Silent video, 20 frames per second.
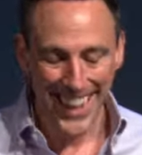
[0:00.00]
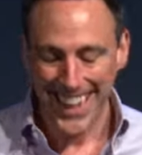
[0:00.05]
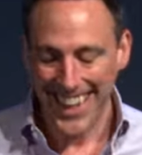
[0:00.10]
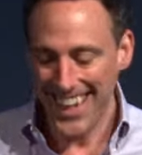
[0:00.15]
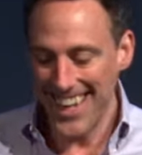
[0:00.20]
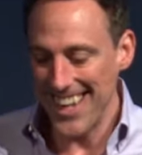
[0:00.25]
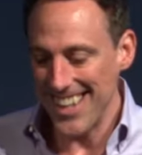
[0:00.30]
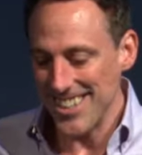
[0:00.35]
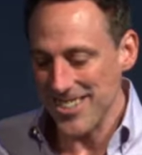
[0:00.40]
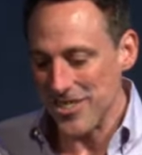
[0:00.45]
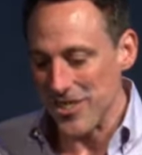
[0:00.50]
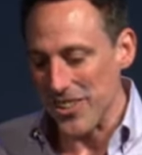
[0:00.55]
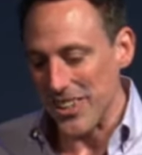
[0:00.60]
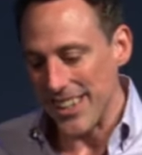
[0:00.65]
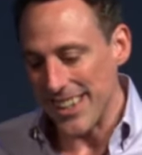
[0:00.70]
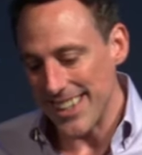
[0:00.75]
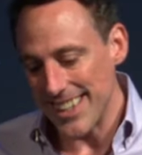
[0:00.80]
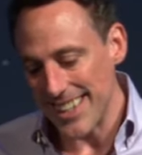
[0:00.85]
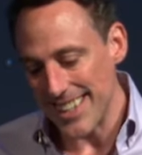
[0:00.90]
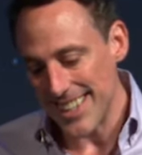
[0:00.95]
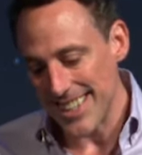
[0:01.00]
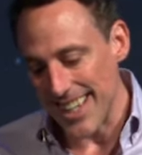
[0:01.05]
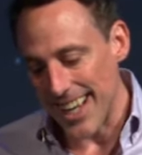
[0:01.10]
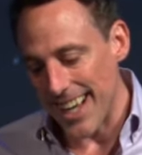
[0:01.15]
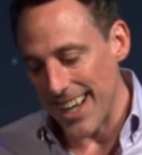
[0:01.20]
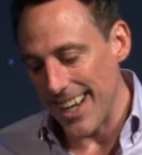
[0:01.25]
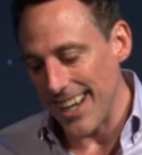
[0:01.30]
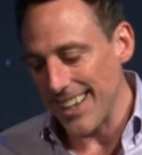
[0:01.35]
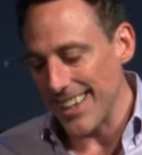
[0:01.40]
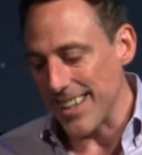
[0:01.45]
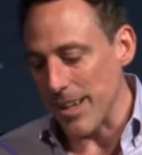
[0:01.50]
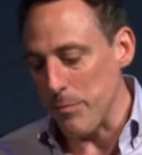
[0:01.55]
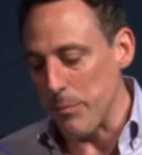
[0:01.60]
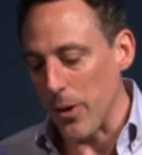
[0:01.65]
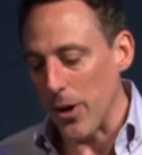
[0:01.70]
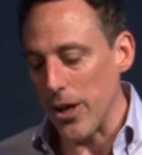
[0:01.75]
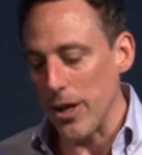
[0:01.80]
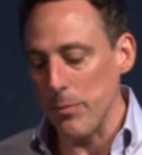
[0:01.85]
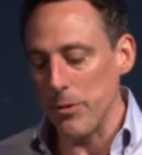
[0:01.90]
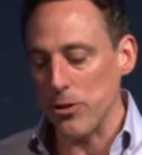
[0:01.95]
And so they decide that
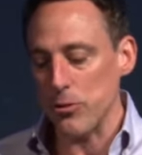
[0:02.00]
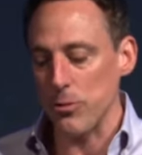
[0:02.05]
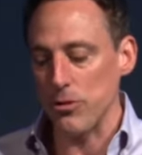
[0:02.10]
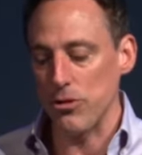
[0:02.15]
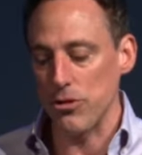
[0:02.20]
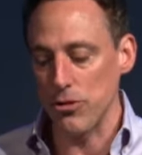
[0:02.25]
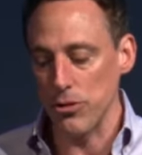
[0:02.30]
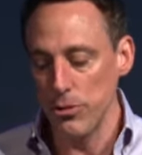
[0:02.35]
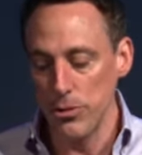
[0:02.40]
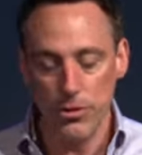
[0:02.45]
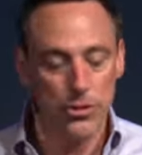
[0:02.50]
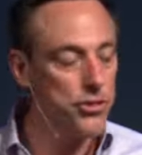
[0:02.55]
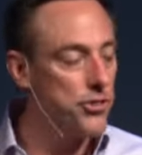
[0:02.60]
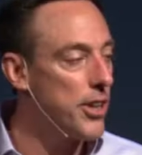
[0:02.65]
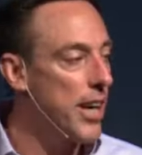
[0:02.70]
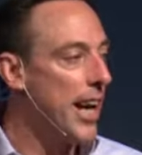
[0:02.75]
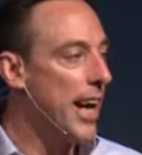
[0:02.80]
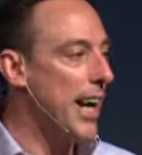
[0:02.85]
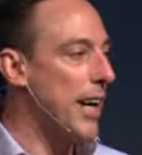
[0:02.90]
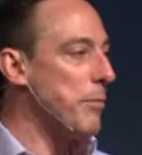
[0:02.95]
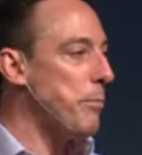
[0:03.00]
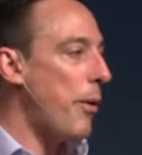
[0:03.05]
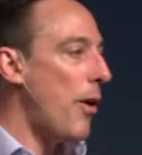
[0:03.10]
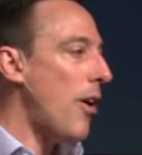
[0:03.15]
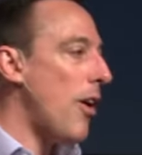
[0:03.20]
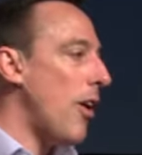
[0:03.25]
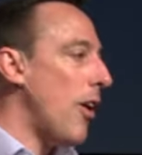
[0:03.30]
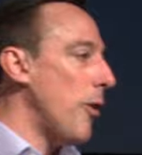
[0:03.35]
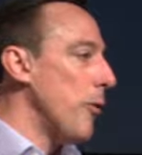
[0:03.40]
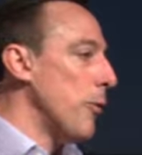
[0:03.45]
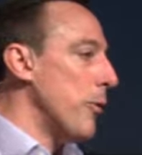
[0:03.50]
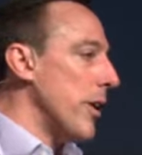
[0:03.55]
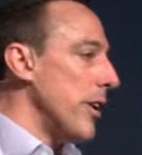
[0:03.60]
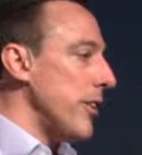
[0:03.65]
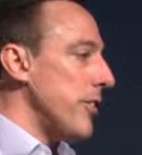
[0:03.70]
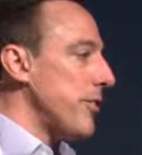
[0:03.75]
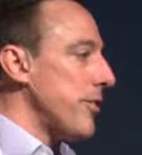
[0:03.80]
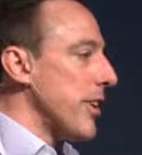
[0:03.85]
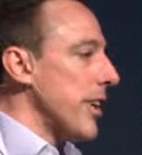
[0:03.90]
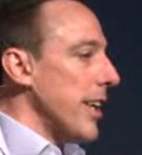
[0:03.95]
Barnabas was Zeus and Paul
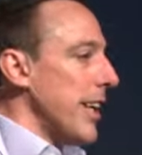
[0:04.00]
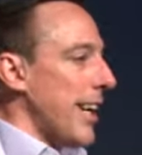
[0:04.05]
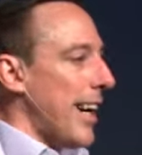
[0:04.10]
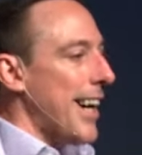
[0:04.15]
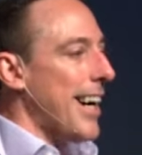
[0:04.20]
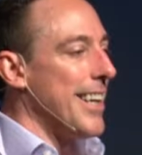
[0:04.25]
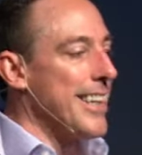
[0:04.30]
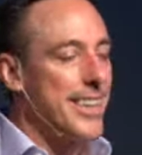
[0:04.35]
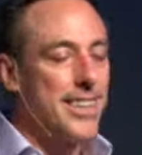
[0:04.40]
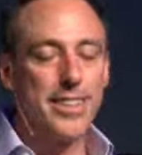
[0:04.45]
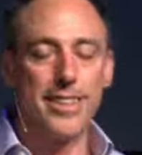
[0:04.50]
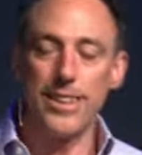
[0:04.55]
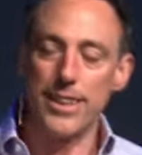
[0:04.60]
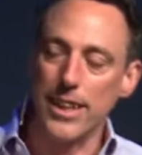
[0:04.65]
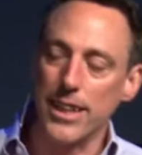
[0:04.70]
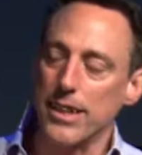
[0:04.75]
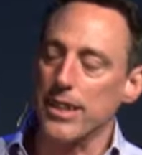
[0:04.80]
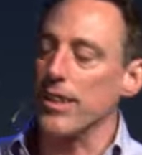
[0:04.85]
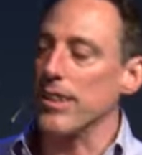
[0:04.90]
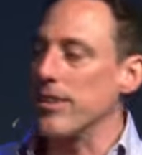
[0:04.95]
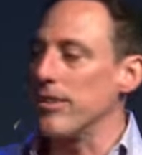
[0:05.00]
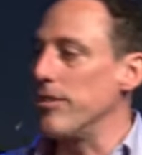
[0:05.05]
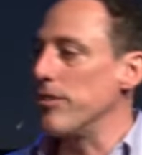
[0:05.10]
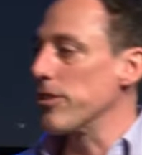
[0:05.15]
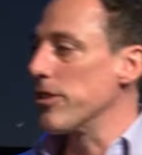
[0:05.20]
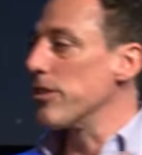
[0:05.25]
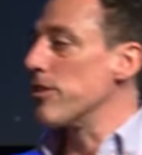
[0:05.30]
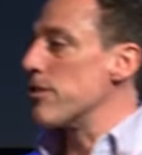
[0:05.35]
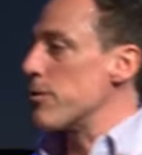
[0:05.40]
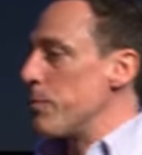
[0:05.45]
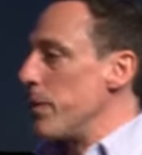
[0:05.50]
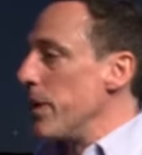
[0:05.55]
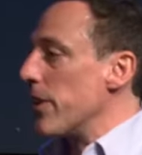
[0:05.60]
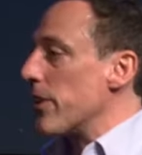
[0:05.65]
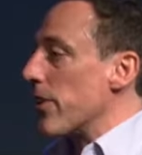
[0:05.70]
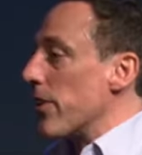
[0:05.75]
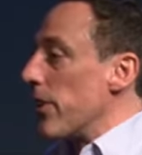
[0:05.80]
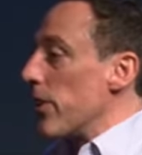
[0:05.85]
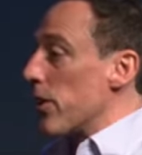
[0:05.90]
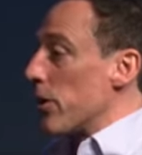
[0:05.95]
was, uh, like, because he's a good
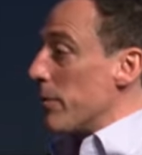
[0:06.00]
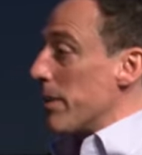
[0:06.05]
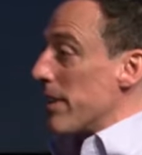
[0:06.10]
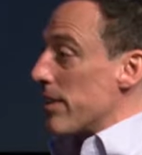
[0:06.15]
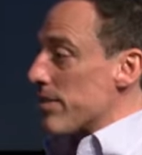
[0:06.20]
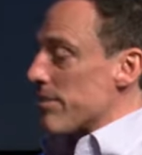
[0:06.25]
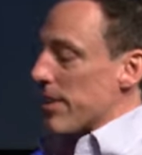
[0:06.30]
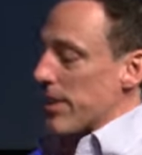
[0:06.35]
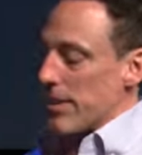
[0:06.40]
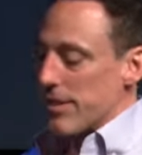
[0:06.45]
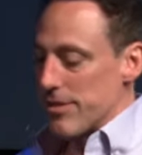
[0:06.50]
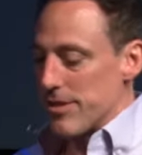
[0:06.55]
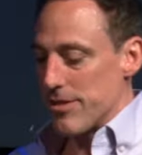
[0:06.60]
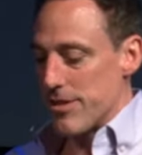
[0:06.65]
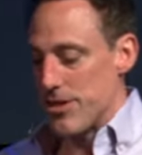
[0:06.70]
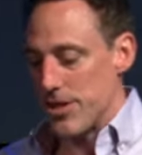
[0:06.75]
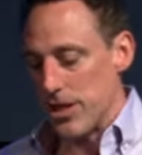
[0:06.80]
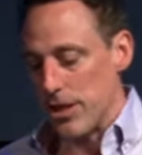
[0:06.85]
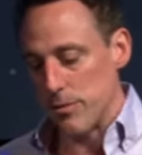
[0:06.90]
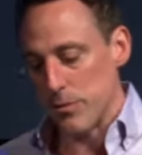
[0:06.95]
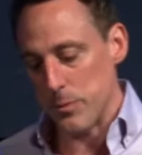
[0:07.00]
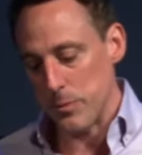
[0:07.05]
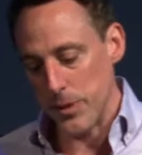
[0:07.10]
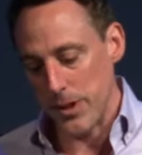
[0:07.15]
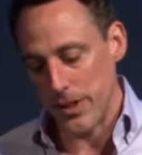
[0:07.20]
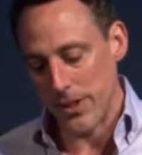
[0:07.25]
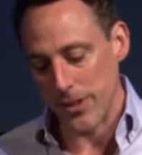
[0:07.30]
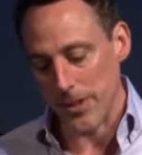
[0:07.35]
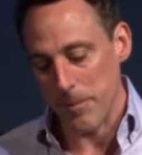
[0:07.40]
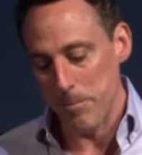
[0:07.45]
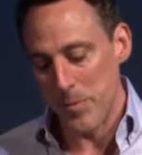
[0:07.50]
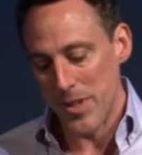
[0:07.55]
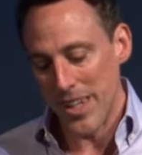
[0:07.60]
speaker, Hermes, like he's his chief speaker.